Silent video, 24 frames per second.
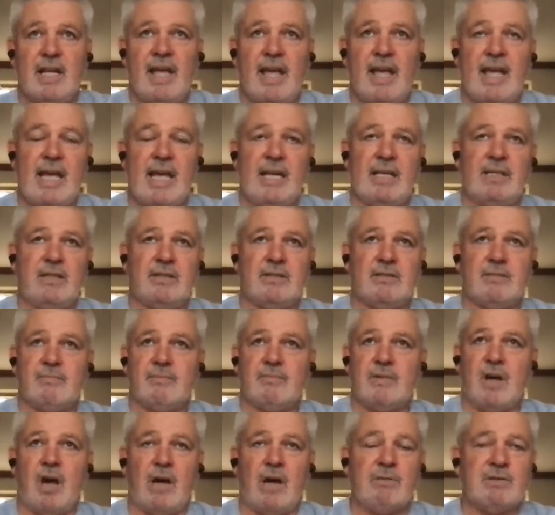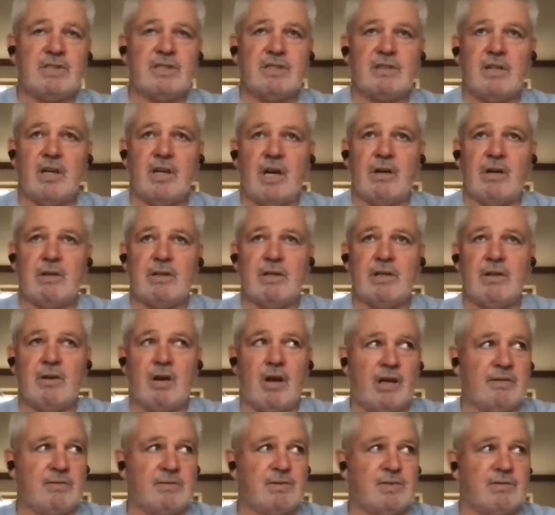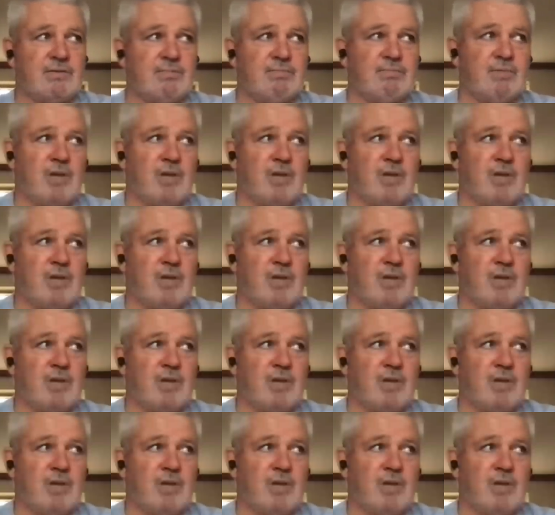And I was, I, I was,